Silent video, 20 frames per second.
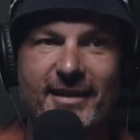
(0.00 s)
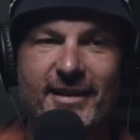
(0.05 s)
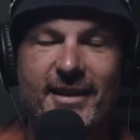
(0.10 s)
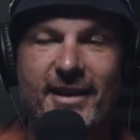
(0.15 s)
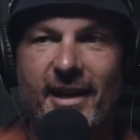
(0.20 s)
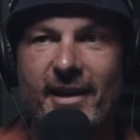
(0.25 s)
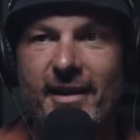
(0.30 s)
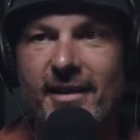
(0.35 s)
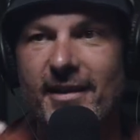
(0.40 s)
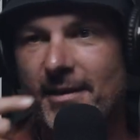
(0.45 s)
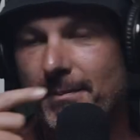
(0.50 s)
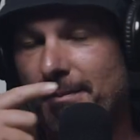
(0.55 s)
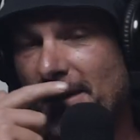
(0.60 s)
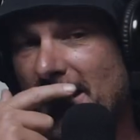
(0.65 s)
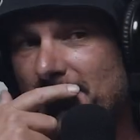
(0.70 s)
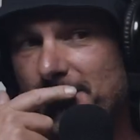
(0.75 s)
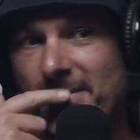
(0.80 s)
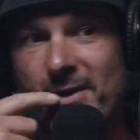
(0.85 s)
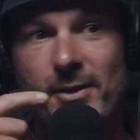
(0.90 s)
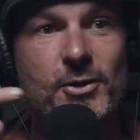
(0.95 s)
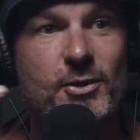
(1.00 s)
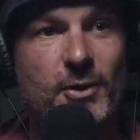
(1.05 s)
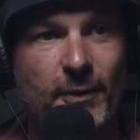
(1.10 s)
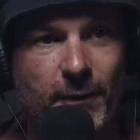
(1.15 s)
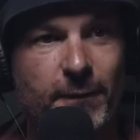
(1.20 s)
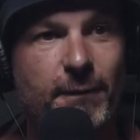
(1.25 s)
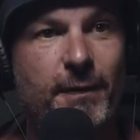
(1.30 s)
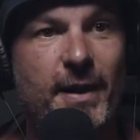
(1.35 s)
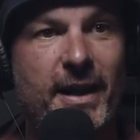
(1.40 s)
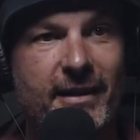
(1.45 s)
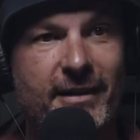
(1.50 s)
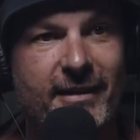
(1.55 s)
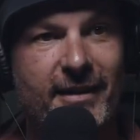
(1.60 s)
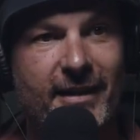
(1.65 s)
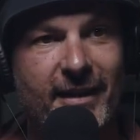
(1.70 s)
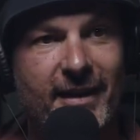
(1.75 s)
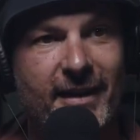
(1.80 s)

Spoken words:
You know, that's because you're fed.